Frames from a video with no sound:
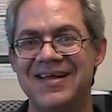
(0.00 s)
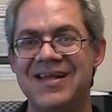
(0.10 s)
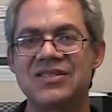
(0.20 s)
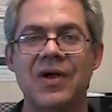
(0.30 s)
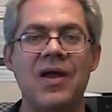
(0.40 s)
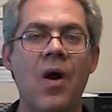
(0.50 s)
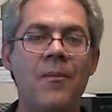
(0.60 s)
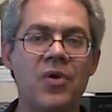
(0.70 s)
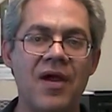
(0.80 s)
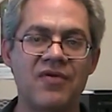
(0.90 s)
So I hope
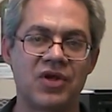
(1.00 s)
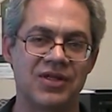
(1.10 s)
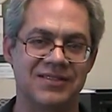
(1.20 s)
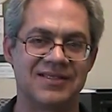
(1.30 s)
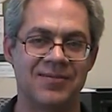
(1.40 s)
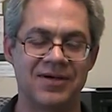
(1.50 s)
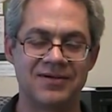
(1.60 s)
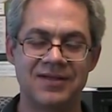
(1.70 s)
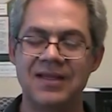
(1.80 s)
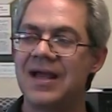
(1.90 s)
you have a good summer.
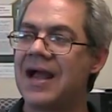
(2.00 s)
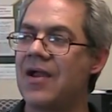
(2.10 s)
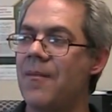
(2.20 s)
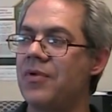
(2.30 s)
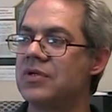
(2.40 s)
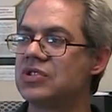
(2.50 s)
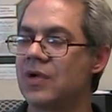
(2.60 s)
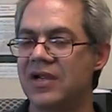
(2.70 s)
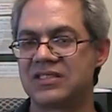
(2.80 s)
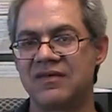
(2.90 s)
I hope you enjoy
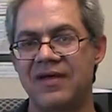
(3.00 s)
yourself.